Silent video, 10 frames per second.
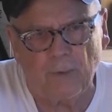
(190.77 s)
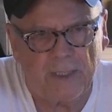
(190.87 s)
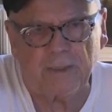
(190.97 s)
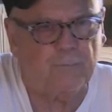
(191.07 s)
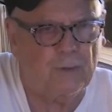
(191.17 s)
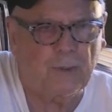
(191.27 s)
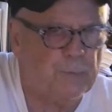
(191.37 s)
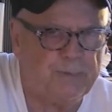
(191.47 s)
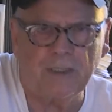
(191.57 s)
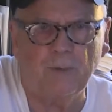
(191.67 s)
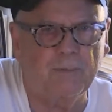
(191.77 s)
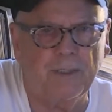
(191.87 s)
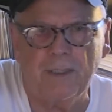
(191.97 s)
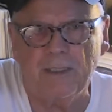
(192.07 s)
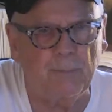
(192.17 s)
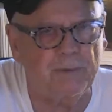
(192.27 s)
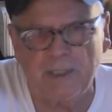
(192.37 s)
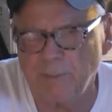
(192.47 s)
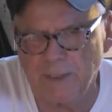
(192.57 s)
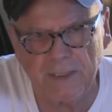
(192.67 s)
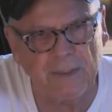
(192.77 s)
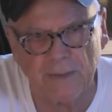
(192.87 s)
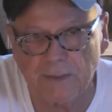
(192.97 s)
oh, I can follow the piano player and I'm playing by ear